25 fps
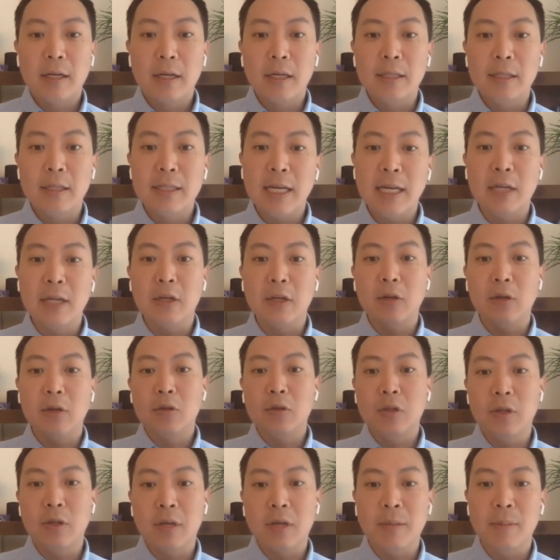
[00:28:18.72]
continue
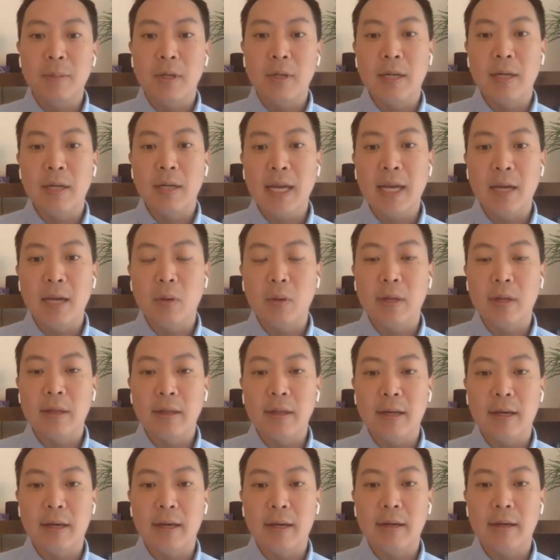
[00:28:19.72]
to communicate
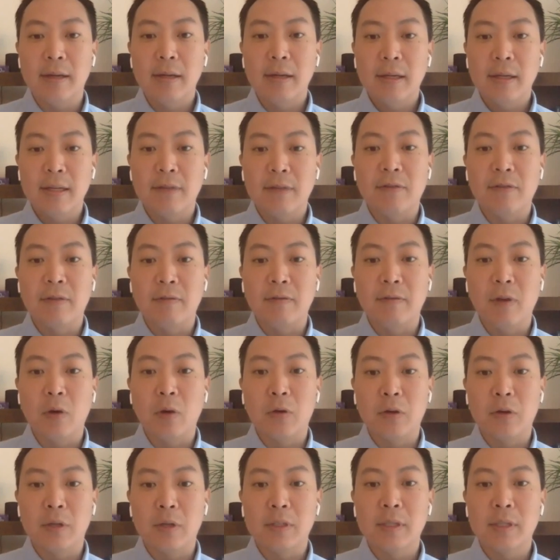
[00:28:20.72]
with different
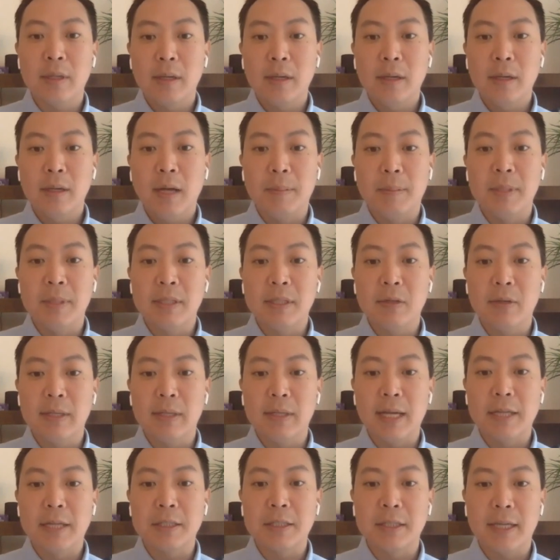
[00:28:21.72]
voters up until
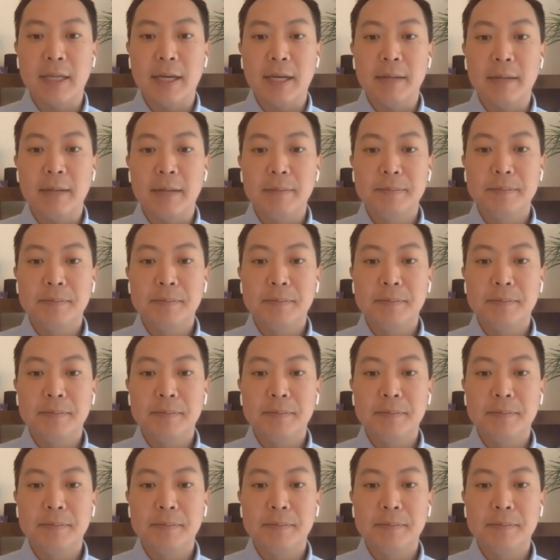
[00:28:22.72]
election day.